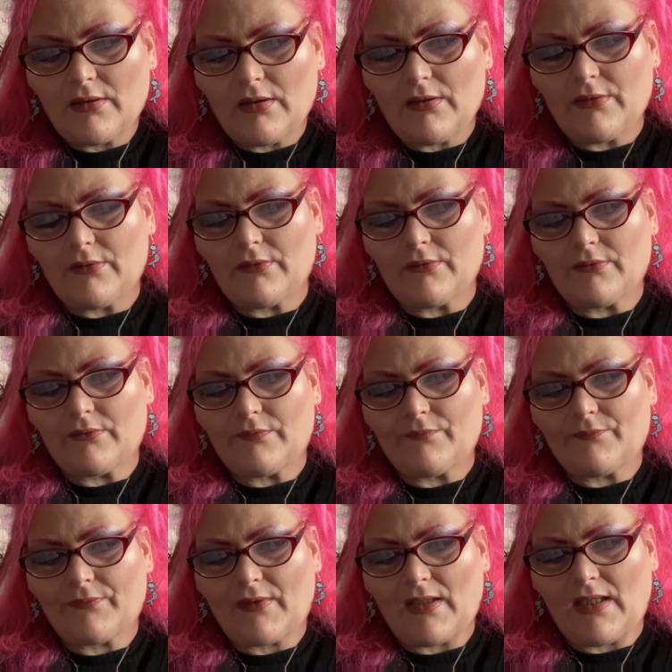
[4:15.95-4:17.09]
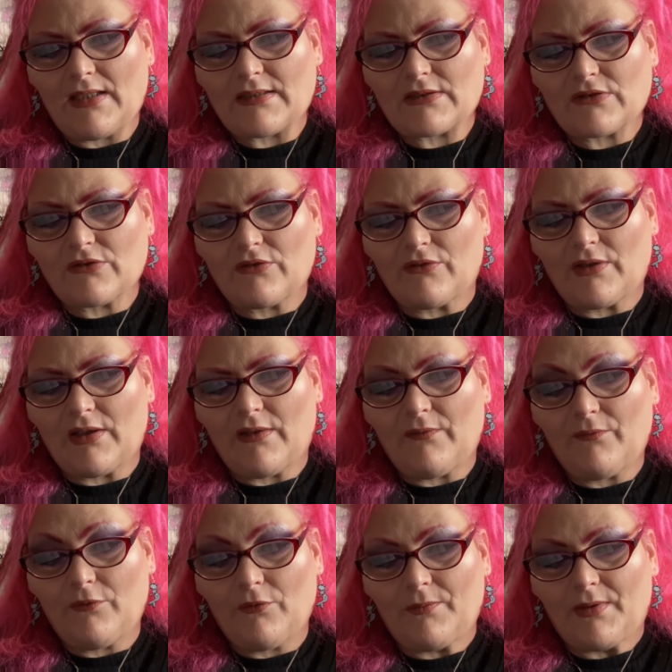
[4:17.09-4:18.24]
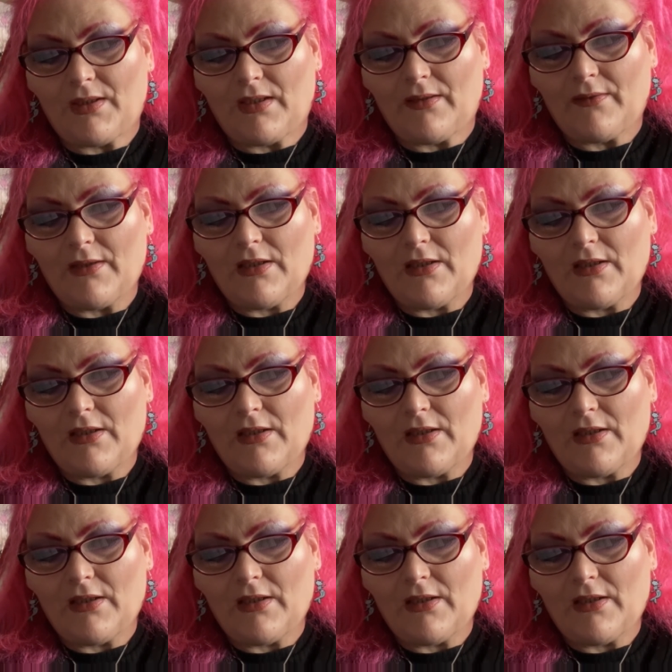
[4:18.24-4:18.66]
Oh, Ascaria formula